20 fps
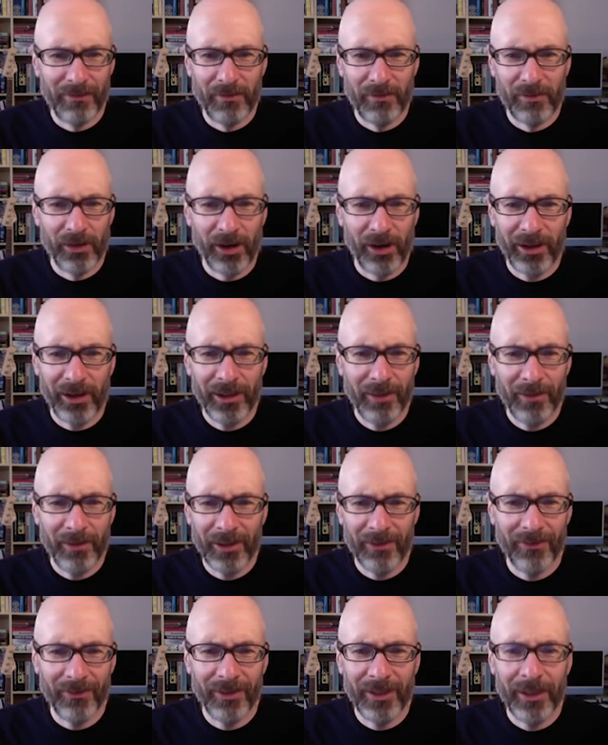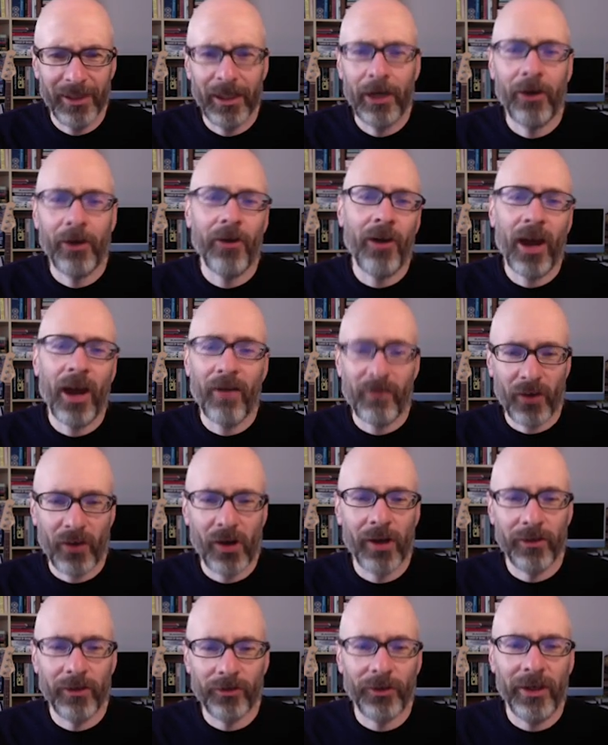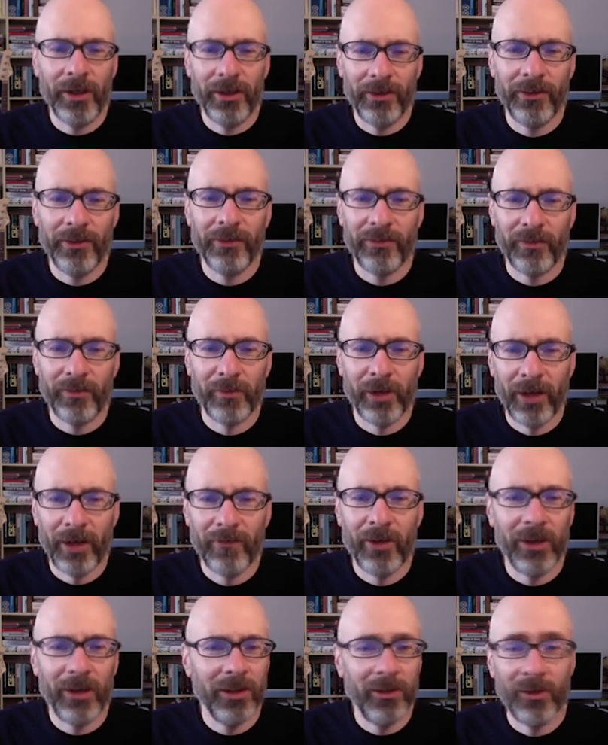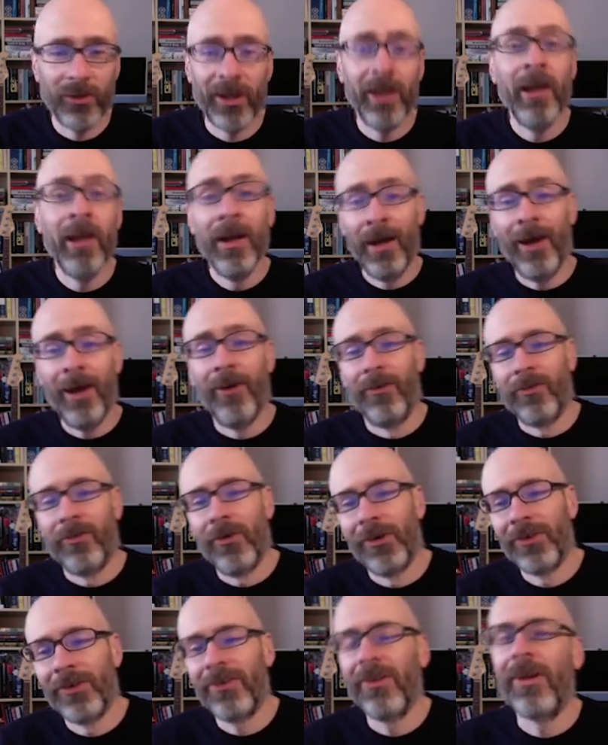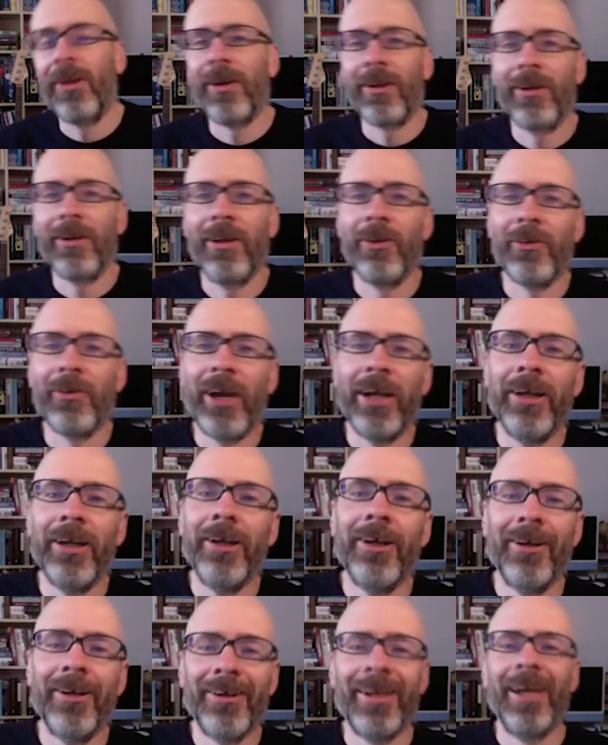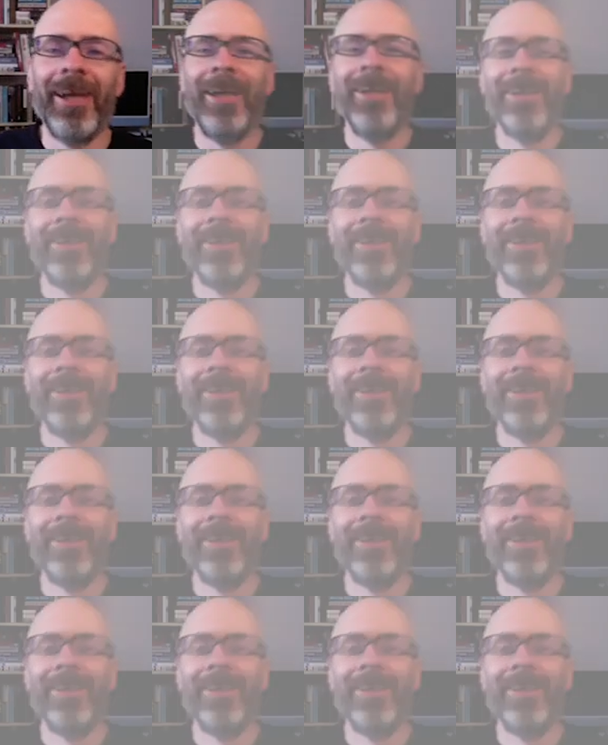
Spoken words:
document? What? Aircraft contrails from gov.uk. Oh, of course, Lana Del Rey. Okay.